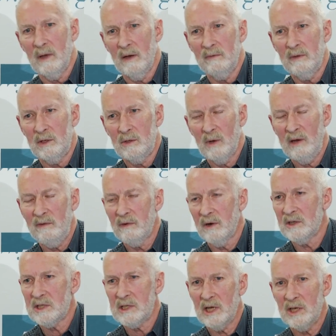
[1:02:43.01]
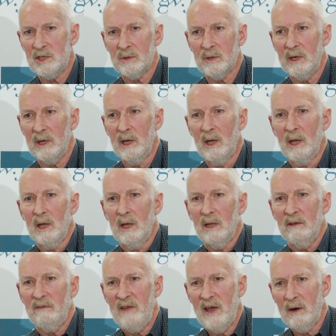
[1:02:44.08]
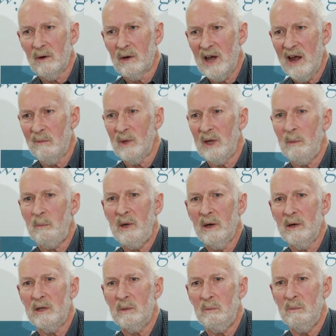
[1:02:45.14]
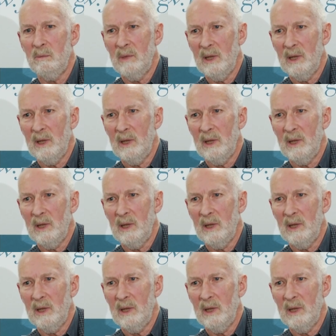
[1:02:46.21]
of the 21st century, the federal government appeared to